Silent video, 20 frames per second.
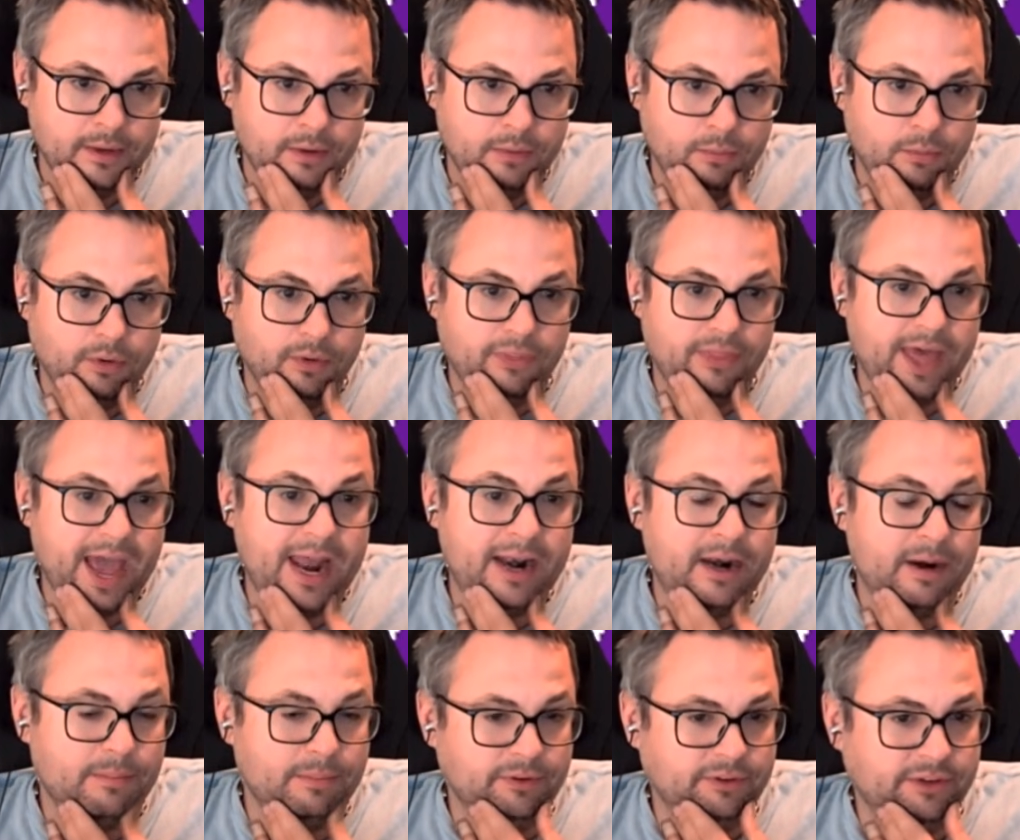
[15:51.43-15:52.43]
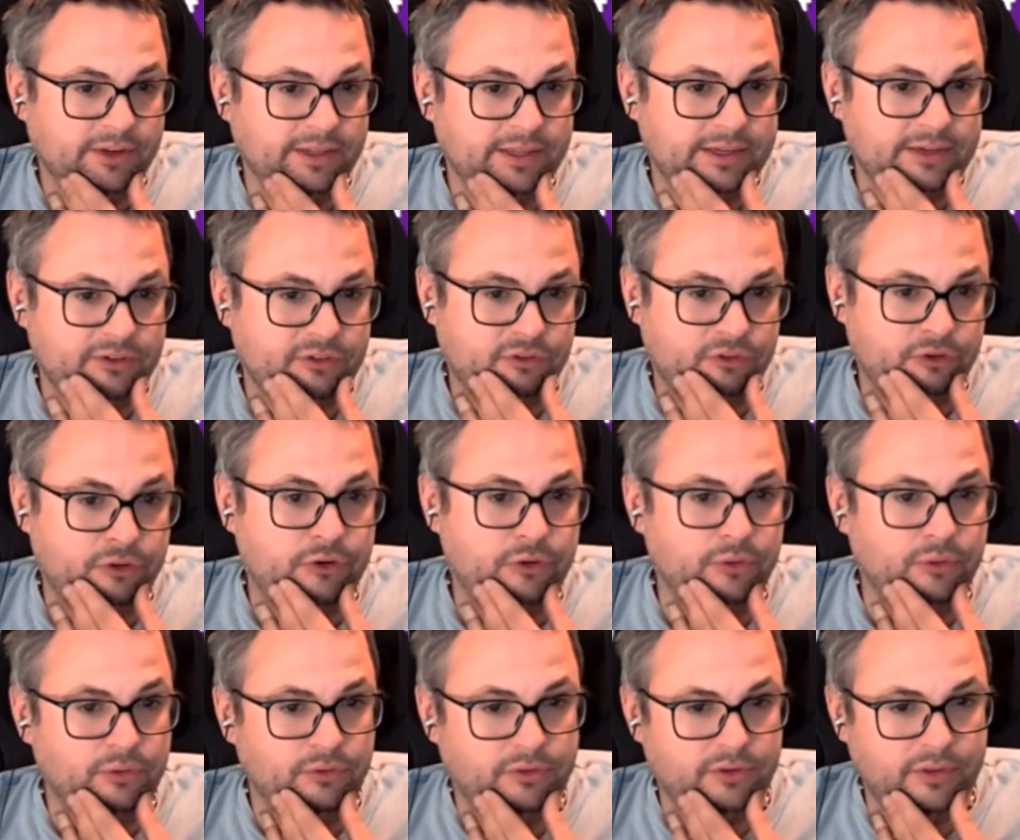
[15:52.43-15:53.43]
Well, that number is at least
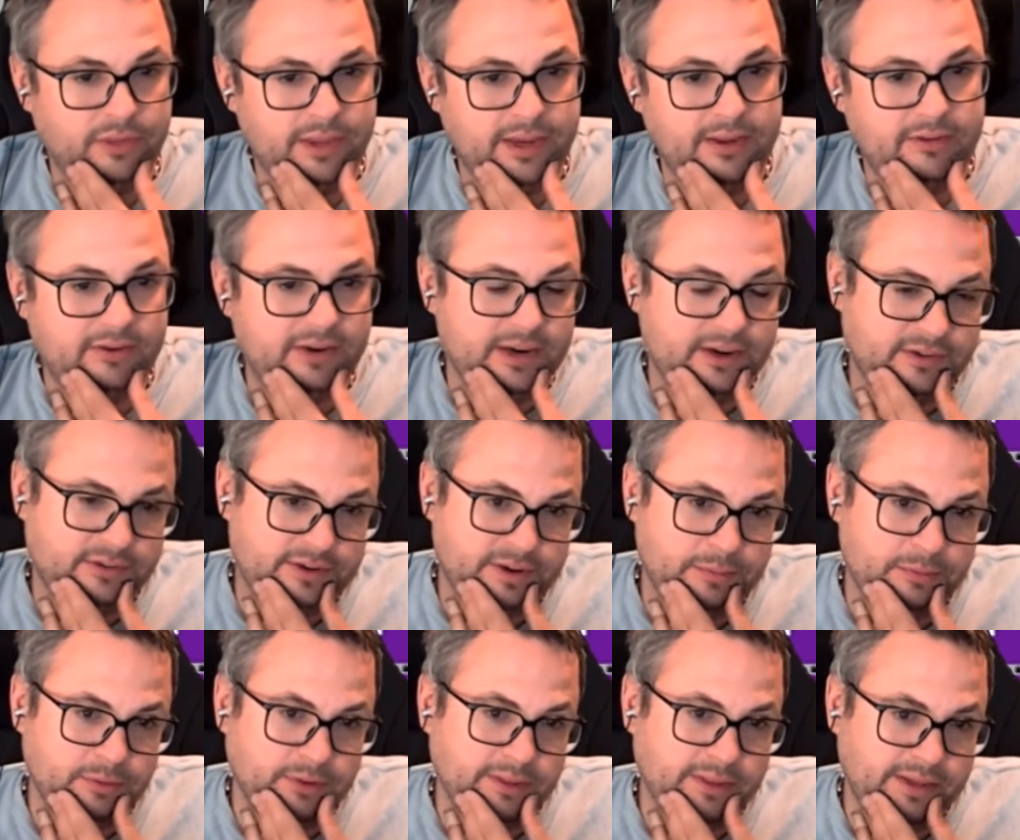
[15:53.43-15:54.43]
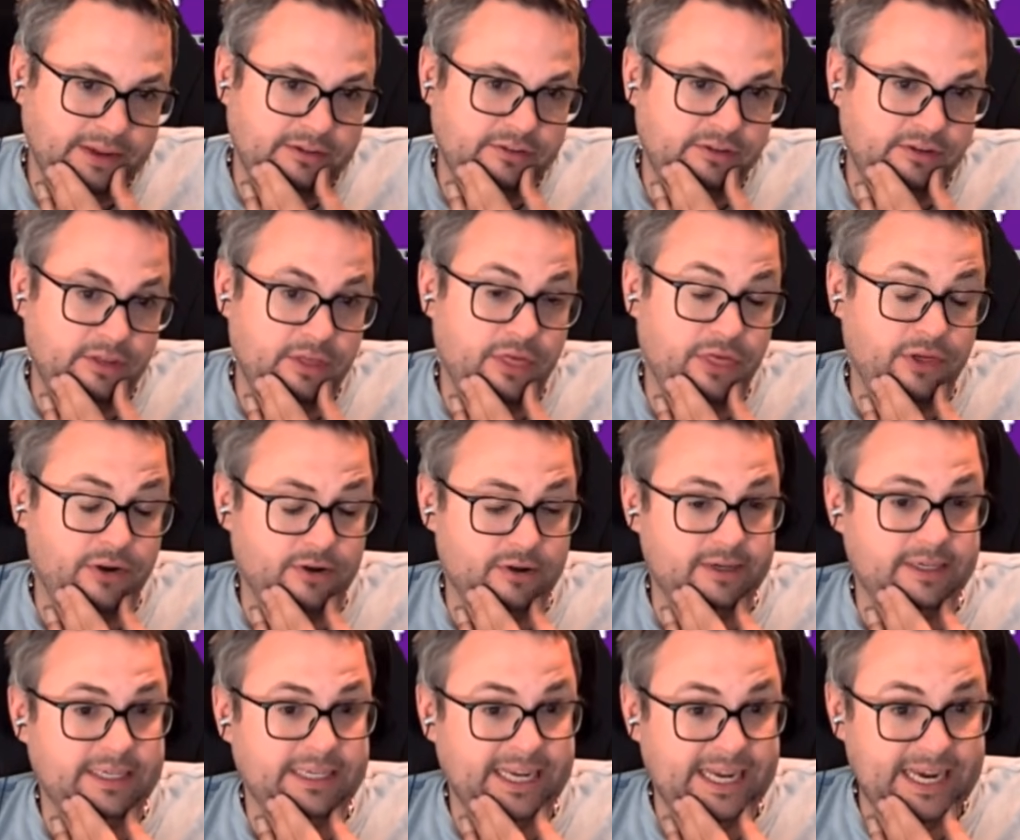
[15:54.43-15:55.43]
2, so these need to sum to at least
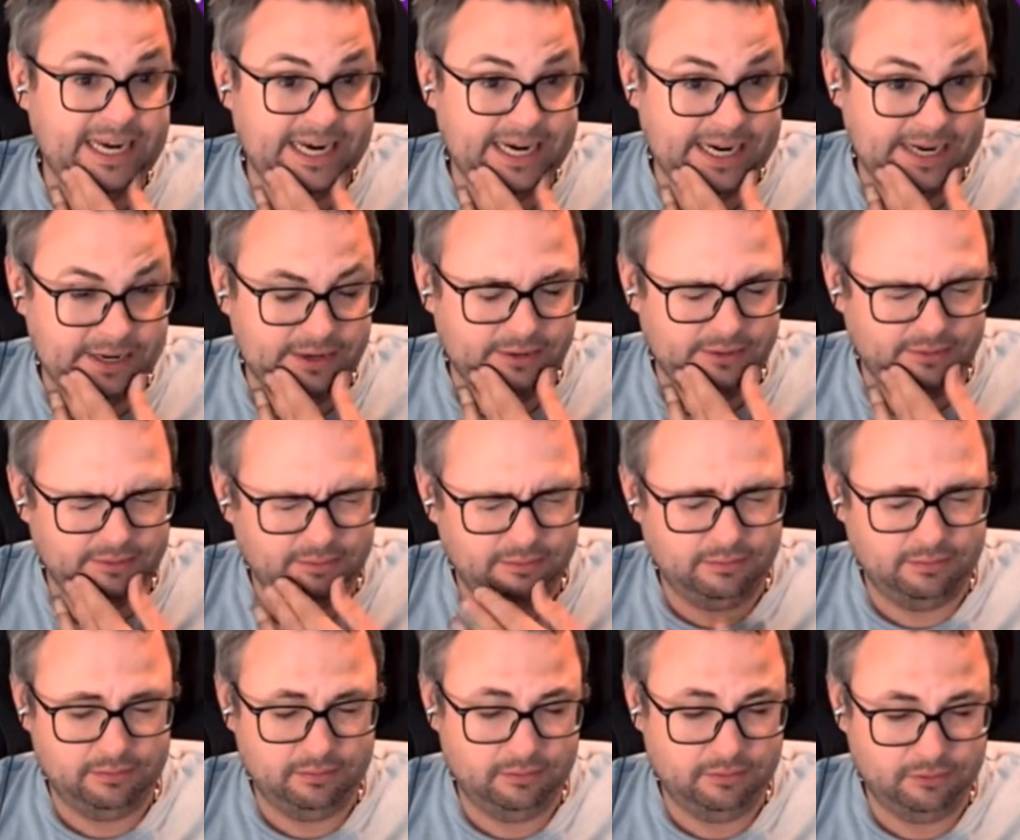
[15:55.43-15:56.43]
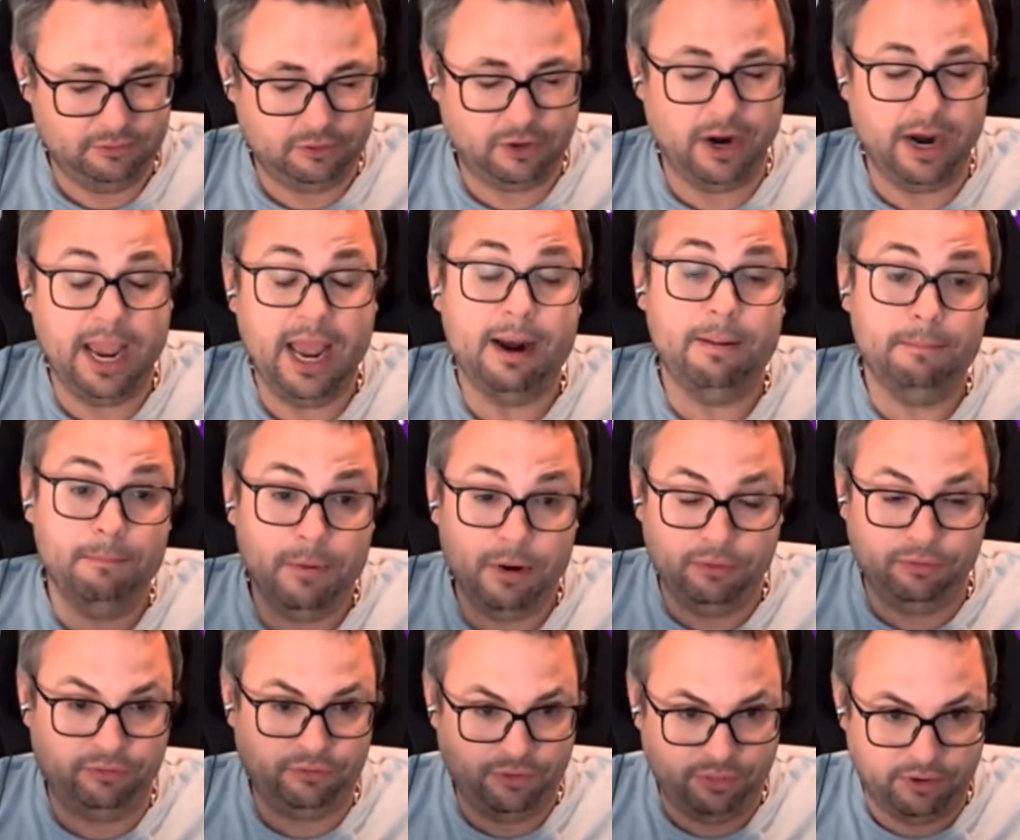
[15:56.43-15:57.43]
13. Sorry, at
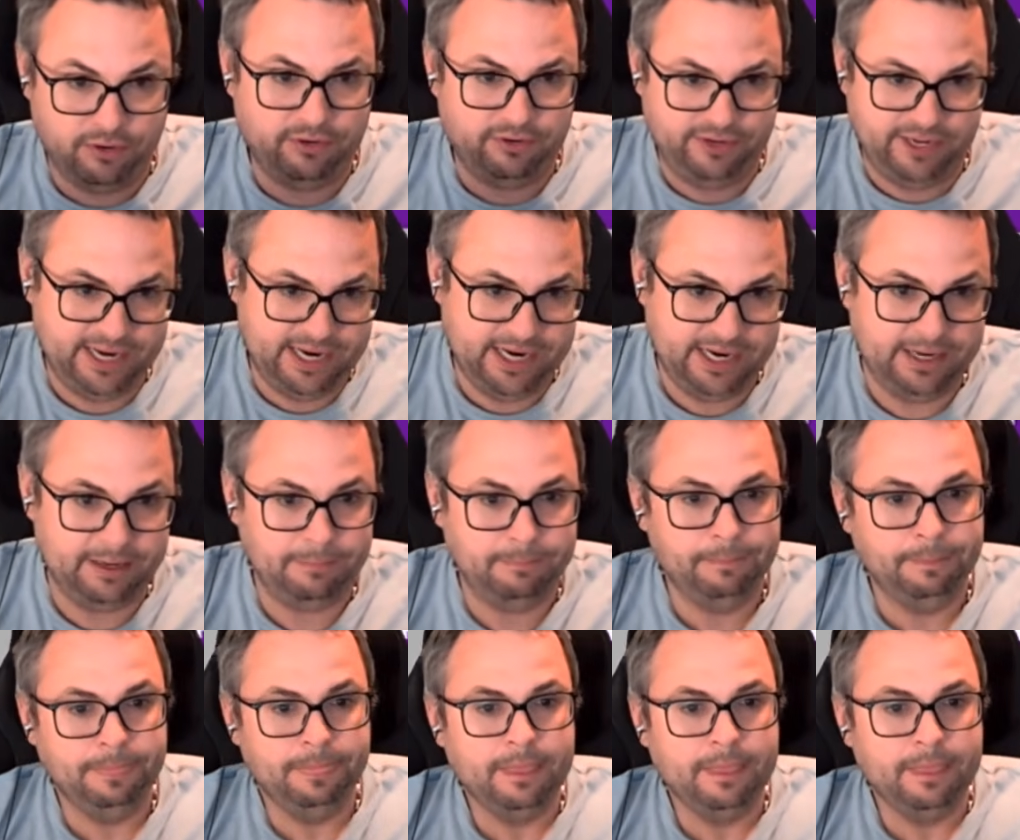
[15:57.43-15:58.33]
most 13.